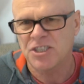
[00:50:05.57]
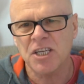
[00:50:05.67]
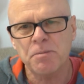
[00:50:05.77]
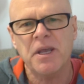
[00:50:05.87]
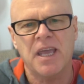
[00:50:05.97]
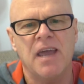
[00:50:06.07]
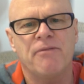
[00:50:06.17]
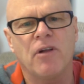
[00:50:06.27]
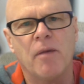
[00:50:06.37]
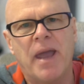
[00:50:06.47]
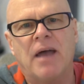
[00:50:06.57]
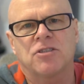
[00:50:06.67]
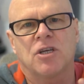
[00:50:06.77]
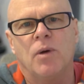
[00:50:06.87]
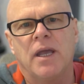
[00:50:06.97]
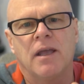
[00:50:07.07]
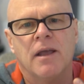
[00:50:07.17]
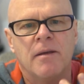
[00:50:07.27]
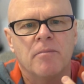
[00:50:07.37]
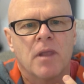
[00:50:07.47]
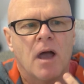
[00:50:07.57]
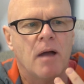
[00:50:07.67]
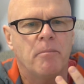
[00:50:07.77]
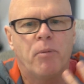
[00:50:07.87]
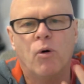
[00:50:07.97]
just be careful about doing uh,